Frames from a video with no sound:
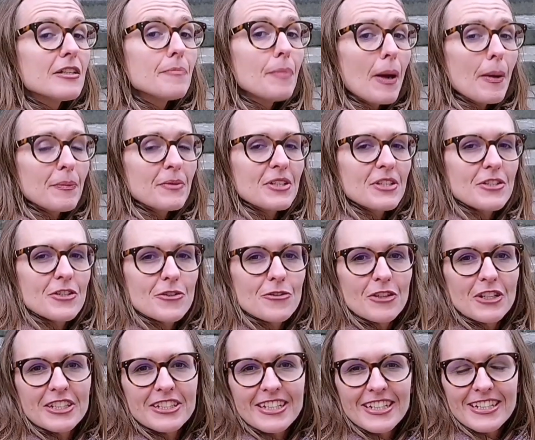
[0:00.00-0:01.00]
the
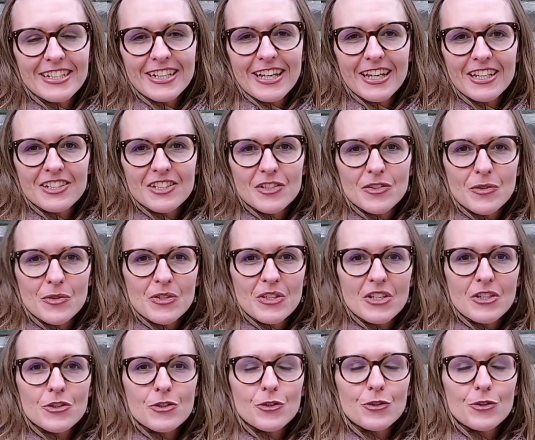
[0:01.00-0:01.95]
baptistry dedicated to St.